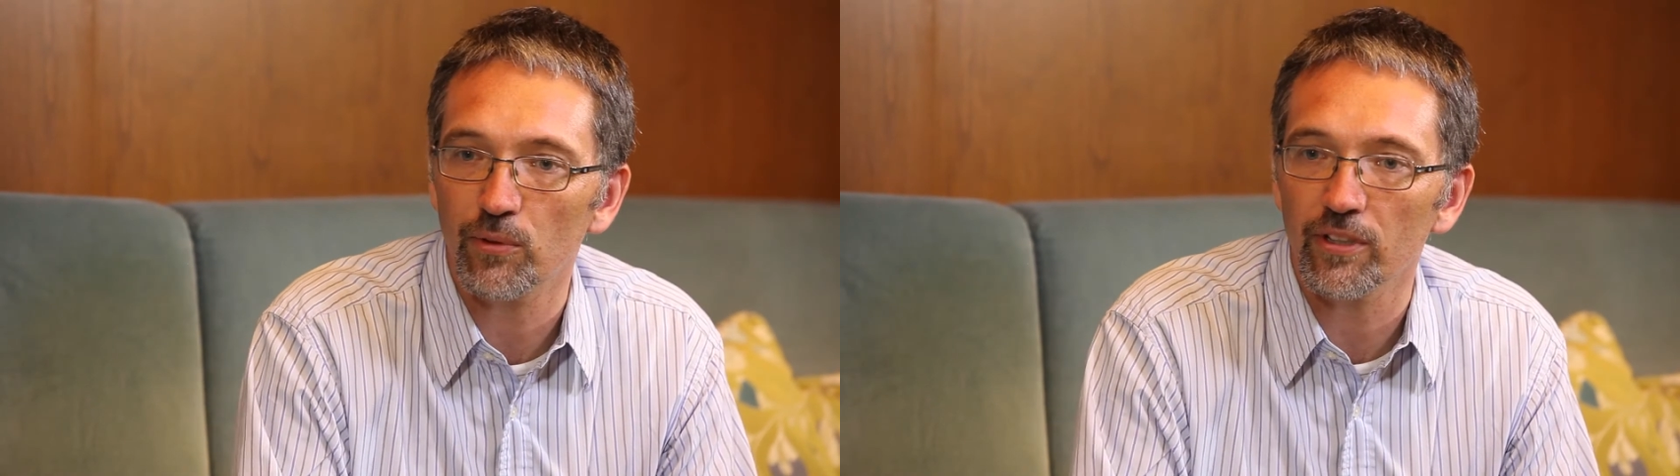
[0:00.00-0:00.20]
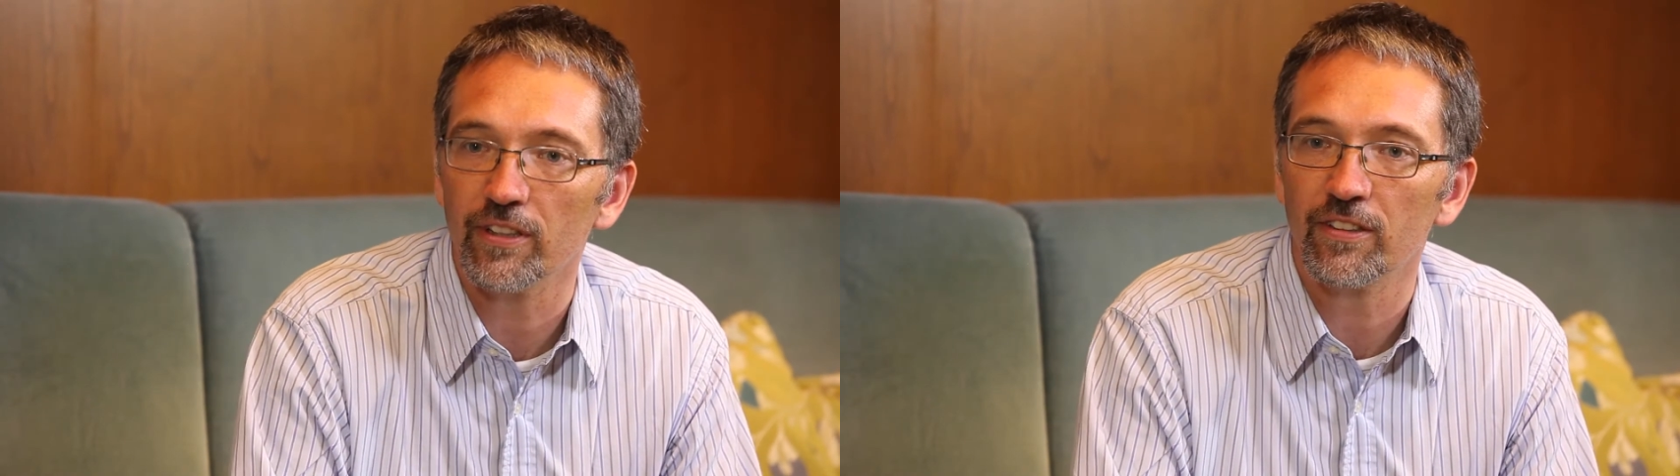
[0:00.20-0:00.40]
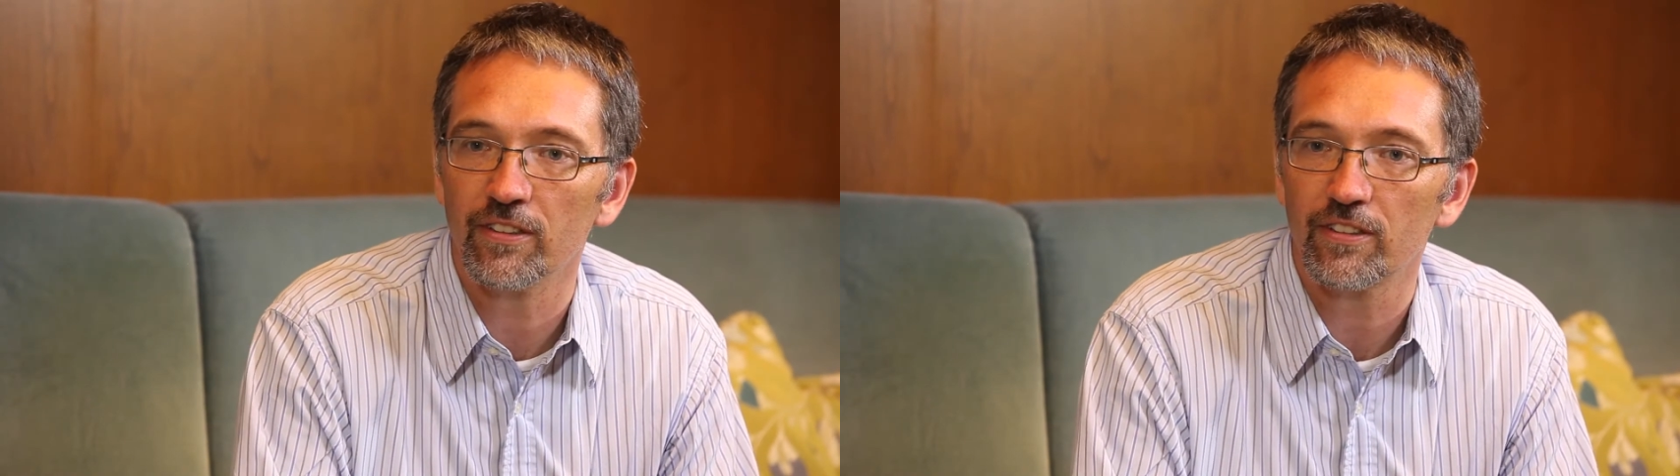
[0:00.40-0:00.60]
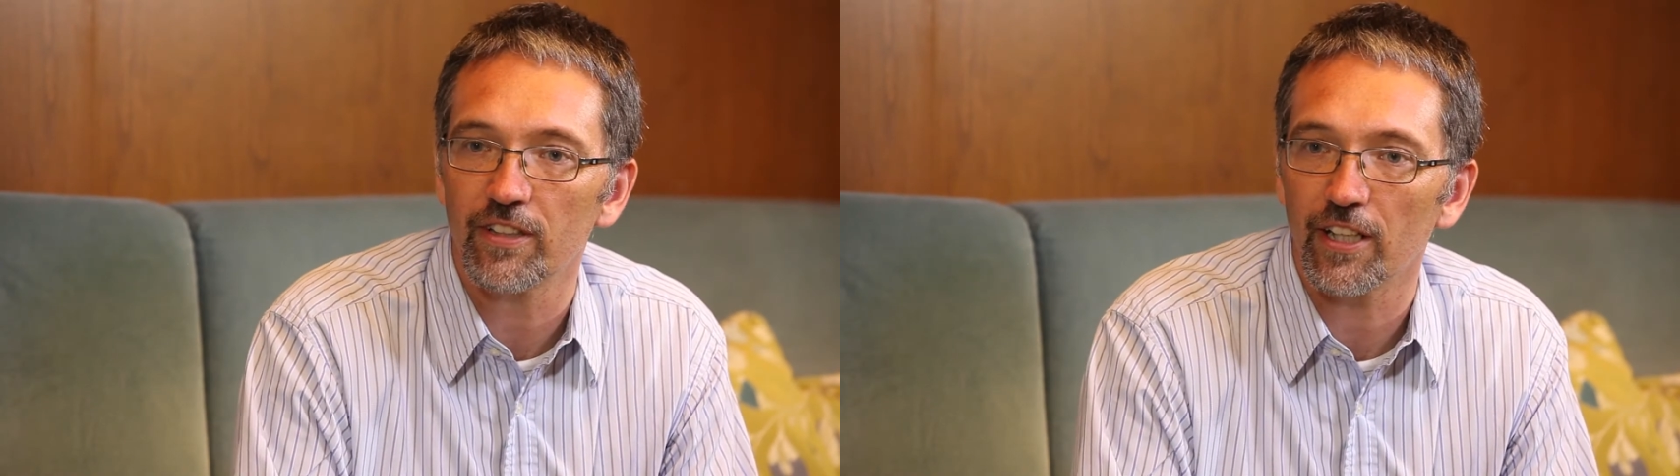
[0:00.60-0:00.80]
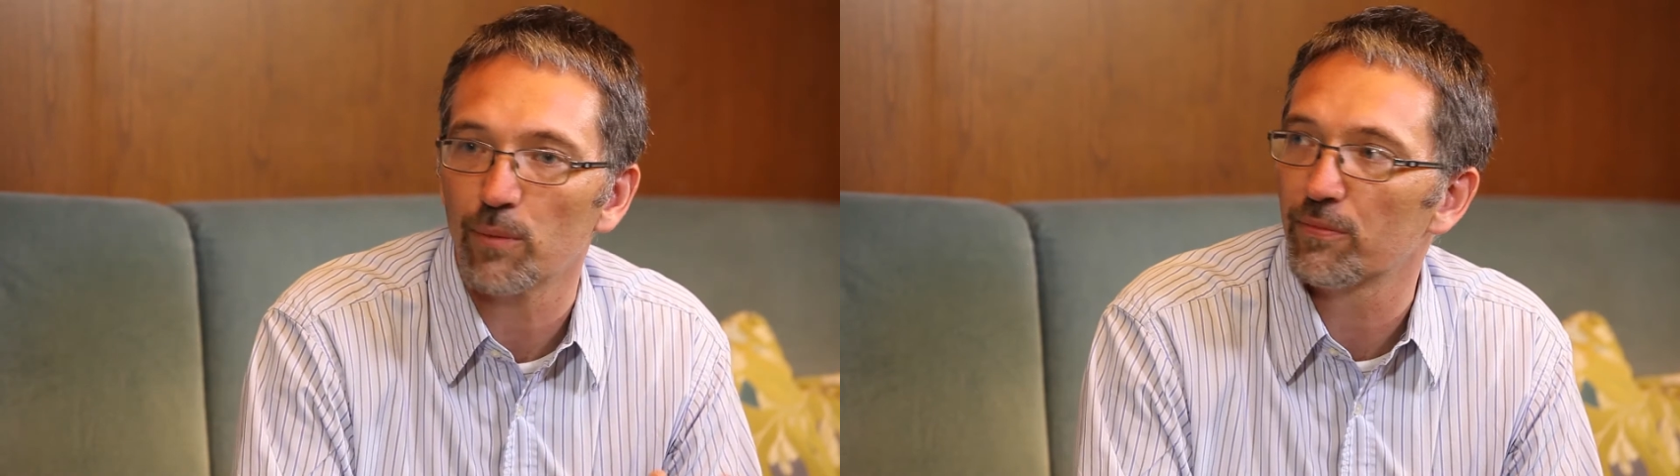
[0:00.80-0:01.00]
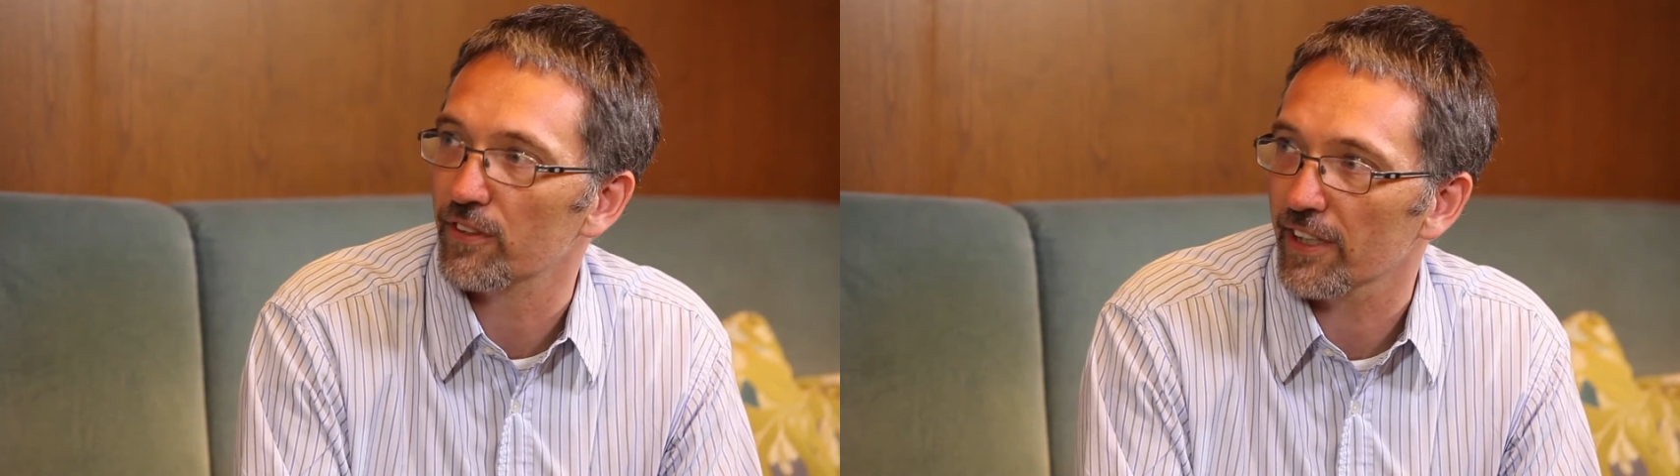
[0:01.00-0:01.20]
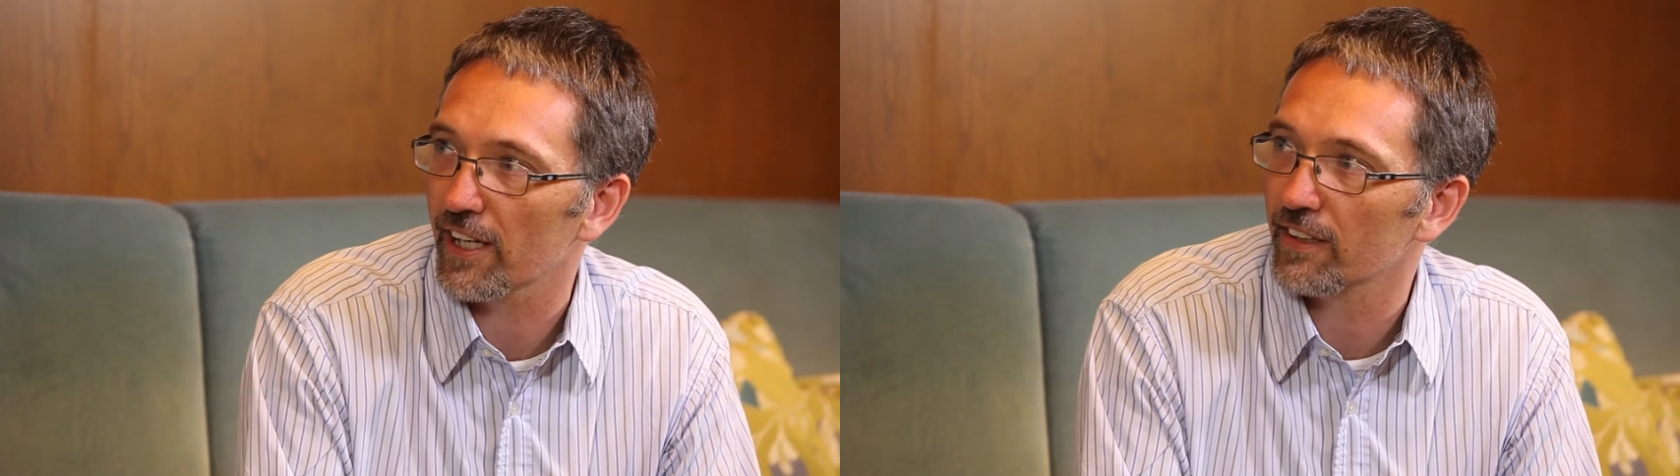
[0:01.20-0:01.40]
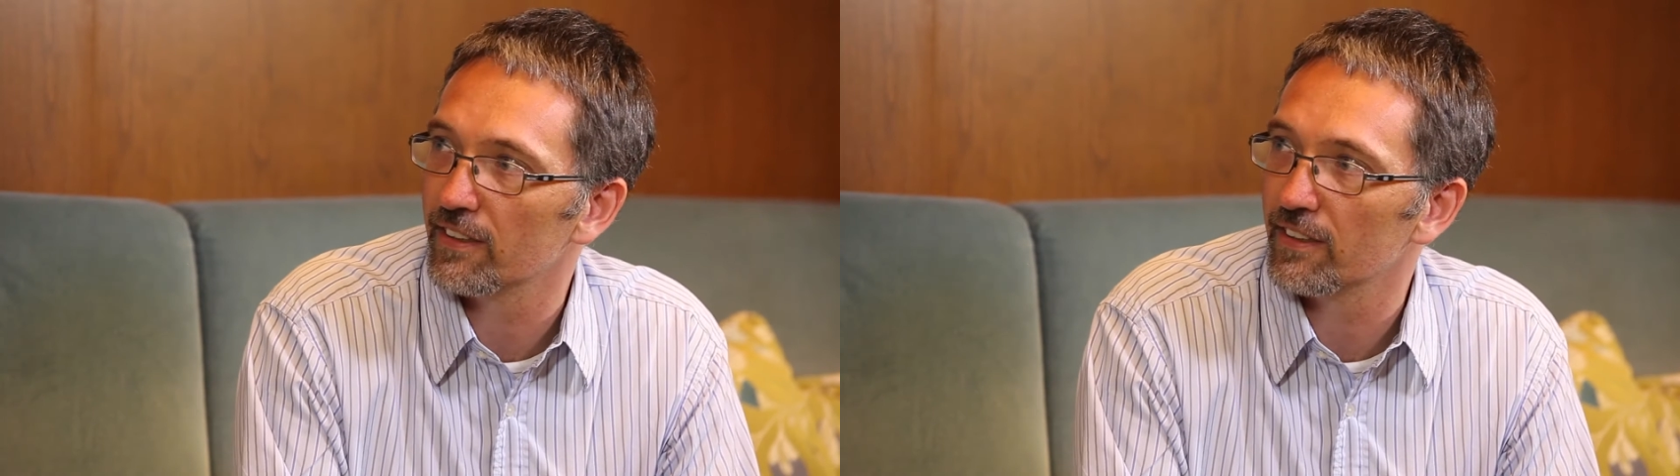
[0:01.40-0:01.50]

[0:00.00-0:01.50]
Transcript: really isn't set up for that.